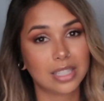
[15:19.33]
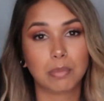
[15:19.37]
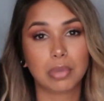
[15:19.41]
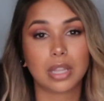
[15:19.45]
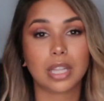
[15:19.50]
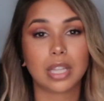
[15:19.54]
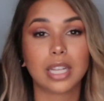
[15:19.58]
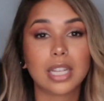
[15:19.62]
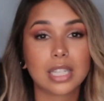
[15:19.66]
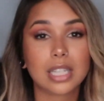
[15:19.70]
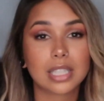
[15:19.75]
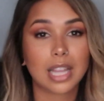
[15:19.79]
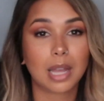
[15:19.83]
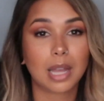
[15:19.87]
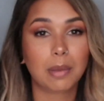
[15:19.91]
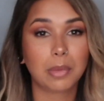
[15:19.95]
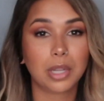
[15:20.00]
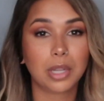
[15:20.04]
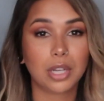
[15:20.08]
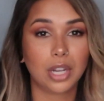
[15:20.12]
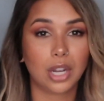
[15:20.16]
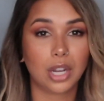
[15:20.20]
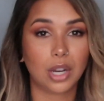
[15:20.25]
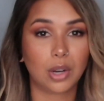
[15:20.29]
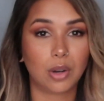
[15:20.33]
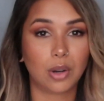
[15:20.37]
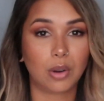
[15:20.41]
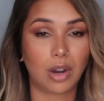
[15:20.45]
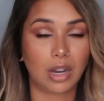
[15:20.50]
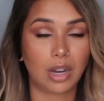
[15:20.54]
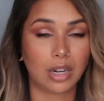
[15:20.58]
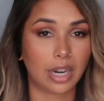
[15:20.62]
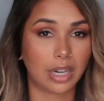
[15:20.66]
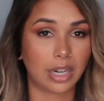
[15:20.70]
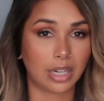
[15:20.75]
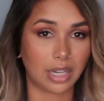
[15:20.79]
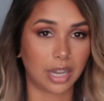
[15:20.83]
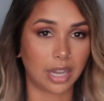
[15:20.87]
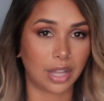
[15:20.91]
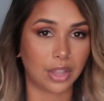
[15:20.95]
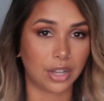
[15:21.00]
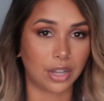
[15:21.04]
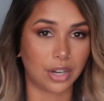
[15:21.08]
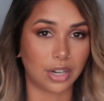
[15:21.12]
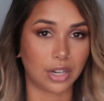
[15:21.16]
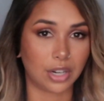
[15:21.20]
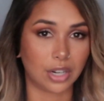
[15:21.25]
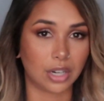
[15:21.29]
Please let me know on any
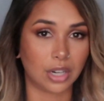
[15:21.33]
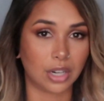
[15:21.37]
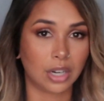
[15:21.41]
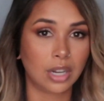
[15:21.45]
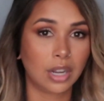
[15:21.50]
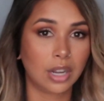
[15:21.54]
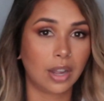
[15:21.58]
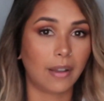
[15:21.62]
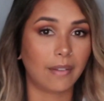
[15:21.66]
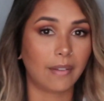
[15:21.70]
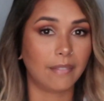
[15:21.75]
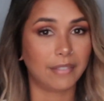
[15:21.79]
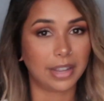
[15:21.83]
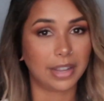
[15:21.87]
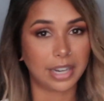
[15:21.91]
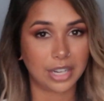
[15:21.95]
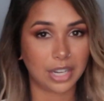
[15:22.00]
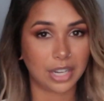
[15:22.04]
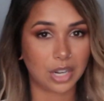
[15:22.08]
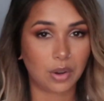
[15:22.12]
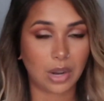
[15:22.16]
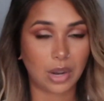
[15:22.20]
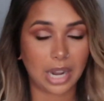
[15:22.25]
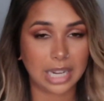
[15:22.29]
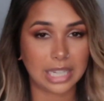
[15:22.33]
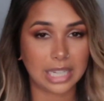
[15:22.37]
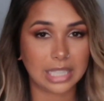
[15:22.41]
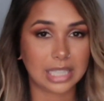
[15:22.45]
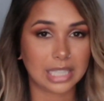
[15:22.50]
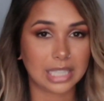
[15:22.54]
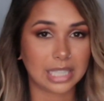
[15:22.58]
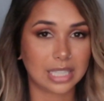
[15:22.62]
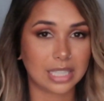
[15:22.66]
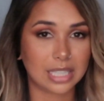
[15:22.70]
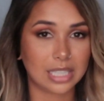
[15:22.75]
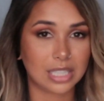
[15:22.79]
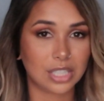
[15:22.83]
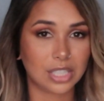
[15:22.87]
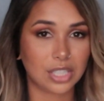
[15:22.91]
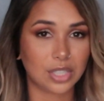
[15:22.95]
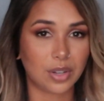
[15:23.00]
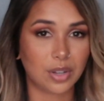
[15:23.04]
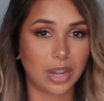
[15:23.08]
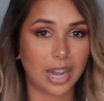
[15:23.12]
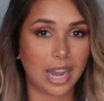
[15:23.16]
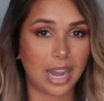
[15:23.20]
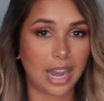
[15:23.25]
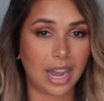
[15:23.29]
other video ideas you
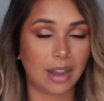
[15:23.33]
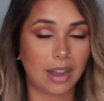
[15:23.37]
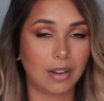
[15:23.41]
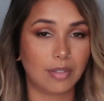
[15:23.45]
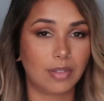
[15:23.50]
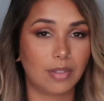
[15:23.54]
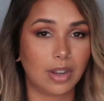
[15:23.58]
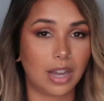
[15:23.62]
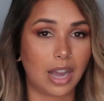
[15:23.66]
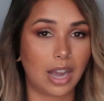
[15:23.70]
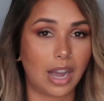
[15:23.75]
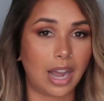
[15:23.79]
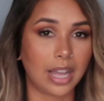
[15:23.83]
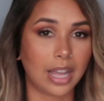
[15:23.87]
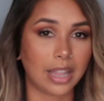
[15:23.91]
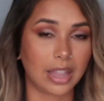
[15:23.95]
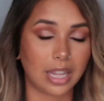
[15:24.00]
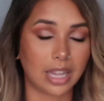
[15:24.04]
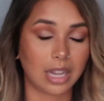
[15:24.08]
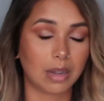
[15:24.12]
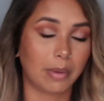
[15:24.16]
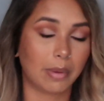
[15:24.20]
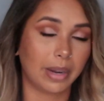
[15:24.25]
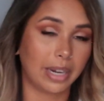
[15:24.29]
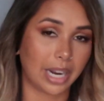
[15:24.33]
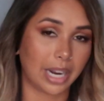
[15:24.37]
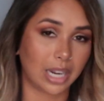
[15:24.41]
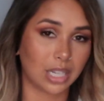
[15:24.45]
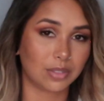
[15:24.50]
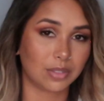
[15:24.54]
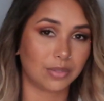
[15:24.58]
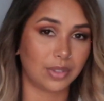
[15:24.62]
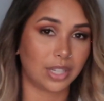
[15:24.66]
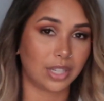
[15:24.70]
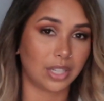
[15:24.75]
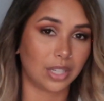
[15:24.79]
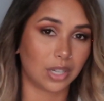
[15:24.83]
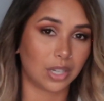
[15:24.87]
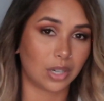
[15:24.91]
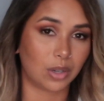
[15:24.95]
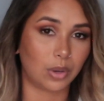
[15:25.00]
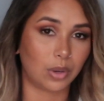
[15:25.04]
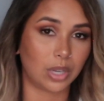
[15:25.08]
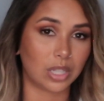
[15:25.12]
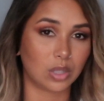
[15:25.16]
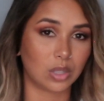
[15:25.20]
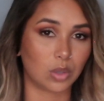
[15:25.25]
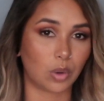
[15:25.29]
have. I think my next video
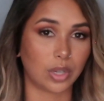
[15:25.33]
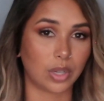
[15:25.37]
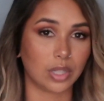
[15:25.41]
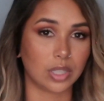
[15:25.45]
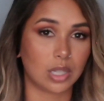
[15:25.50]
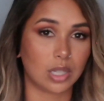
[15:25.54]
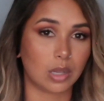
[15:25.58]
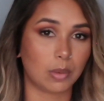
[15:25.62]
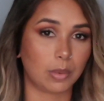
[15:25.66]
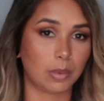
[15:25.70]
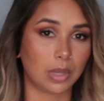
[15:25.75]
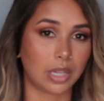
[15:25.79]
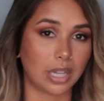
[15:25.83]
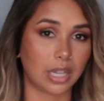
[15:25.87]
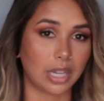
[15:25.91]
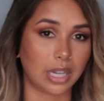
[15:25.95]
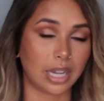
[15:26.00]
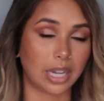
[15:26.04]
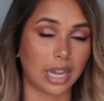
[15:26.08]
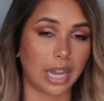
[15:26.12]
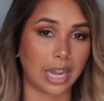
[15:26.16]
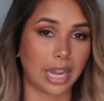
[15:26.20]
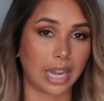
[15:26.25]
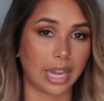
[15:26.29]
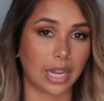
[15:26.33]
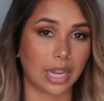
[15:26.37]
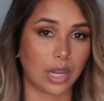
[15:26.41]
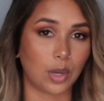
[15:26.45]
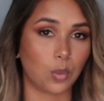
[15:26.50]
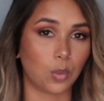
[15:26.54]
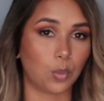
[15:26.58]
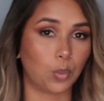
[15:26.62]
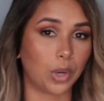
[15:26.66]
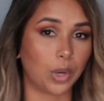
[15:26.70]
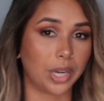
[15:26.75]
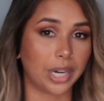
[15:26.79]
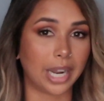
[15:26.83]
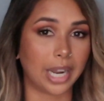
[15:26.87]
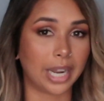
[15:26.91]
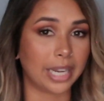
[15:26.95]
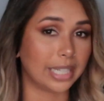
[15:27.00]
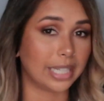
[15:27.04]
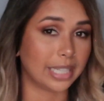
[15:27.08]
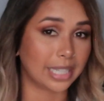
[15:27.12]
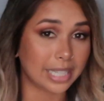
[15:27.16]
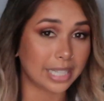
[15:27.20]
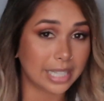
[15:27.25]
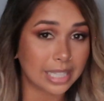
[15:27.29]
is going to be a what I
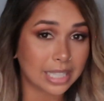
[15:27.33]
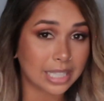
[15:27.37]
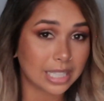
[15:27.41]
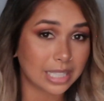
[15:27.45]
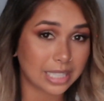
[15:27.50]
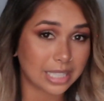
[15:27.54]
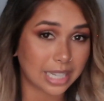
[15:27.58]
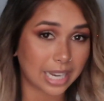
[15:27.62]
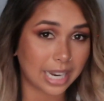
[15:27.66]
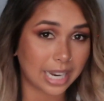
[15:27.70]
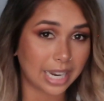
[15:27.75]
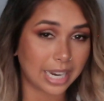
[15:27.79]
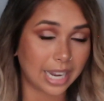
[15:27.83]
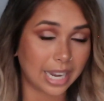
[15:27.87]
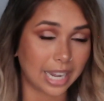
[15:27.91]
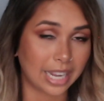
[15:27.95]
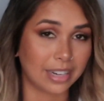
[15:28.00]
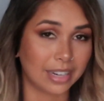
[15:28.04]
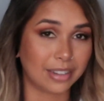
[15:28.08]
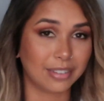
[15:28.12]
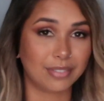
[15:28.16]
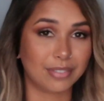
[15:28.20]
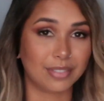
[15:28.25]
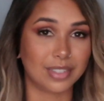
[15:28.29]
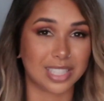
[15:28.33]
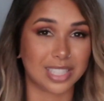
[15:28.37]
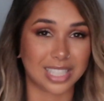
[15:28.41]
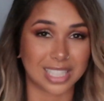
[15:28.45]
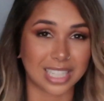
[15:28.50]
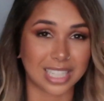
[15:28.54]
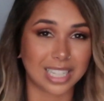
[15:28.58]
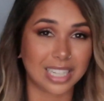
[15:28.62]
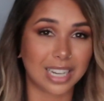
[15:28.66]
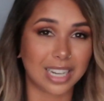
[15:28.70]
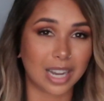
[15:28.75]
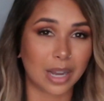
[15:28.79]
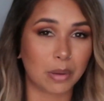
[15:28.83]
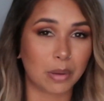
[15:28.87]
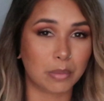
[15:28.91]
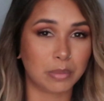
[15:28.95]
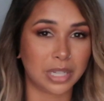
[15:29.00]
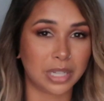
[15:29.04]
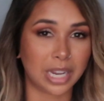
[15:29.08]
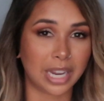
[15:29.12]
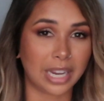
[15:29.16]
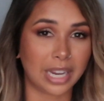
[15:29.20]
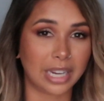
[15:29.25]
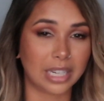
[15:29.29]
eat in a day and a physique
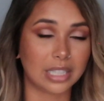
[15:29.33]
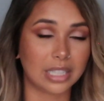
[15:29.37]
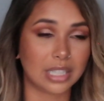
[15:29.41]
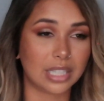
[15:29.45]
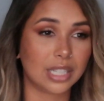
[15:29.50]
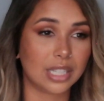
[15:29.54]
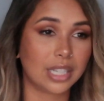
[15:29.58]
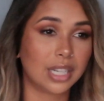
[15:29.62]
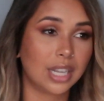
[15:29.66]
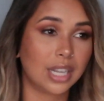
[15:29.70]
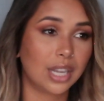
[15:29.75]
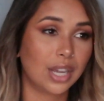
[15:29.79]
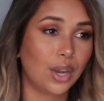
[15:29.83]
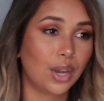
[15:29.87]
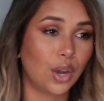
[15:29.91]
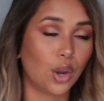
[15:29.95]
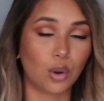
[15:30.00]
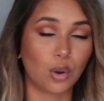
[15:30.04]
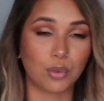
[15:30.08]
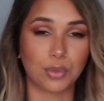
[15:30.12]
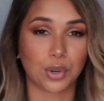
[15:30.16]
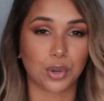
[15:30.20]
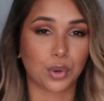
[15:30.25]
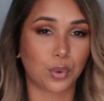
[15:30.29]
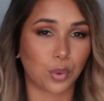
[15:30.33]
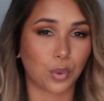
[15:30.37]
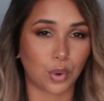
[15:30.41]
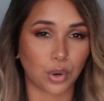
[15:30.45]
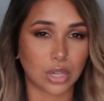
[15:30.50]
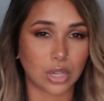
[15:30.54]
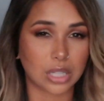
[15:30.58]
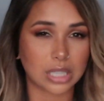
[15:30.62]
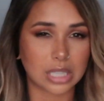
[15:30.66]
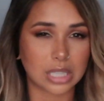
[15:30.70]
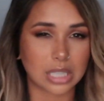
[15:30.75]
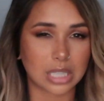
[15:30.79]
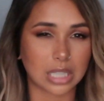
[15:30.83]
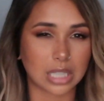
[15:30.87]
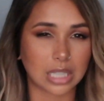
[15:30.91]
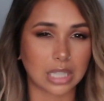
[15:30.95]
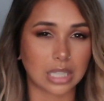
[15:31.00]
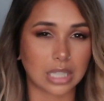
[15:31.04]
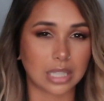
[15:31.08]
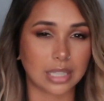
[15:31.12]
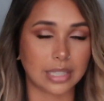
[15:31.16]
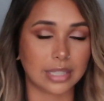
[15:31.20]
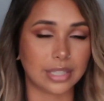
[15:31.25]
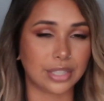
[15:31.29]
update over
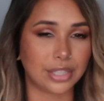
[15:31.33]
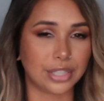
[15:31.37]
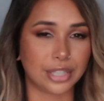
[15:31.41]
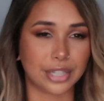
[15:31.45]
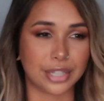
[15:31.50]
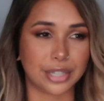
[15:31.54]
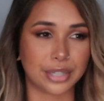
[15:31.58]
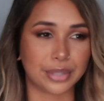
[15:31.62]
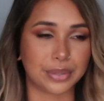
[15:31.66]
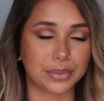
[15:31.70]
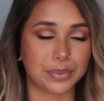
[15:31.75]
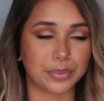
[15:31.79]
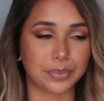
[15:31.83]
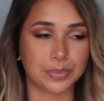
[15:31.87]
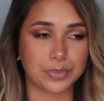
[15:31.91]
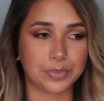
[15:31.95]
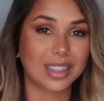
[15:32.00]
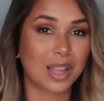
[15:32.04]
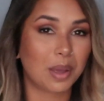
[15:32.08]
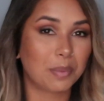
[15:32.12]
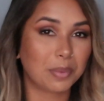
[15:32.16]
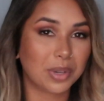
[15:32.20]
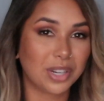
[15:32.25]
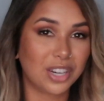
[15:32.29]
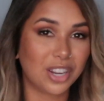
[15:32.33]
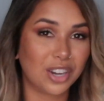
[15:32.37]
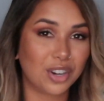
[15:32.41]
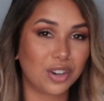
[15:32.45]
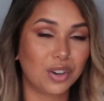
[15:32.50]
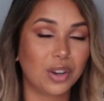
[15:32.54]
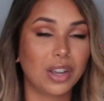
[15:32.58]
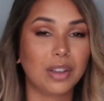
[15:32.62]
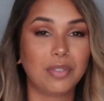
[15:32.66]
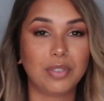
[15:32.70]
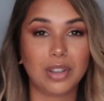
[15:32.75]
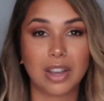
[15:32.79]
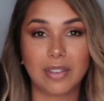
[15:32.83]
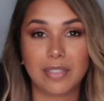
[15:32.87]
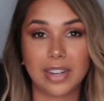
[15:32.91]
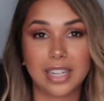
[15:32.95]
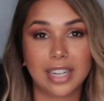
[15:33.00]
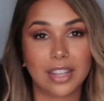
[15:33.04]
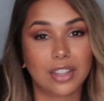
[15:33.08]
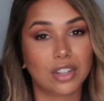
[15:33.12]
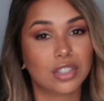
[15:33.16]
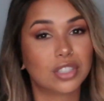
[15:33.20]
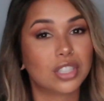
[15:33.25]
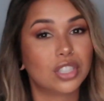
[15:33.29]
quarantine, you know. Let me know if you have any
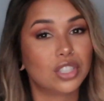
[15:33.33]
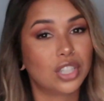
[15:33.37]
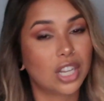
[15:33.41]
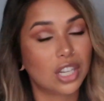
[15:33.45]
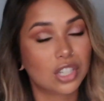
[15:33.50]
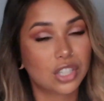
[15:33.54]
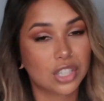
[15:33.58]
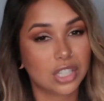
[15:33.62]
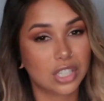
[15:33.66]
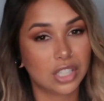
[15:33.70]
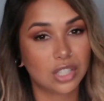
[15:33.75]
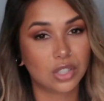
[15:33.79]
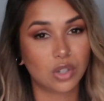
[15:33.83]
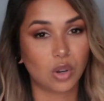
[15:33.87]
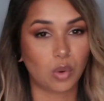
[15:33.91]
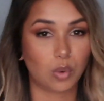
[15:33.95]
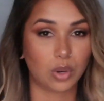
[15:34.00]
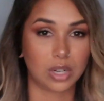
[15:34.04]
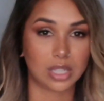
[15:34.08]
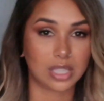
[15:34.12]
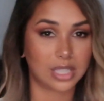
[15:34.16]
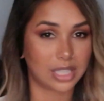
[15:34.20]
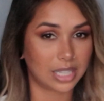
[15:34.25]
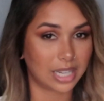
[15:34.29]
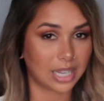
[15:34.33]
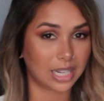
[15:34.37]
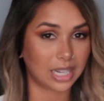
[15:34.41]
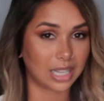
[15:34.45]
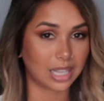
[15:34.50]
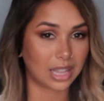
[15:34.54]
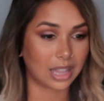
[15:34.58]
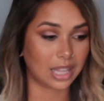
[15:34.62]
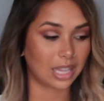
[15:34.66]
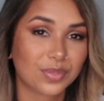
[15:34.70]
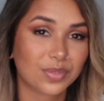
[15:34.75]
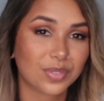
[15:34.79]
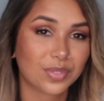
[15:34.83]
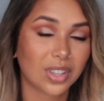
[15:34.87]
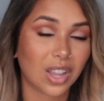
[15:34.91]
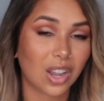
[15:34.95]
other suggestions or want to see anything.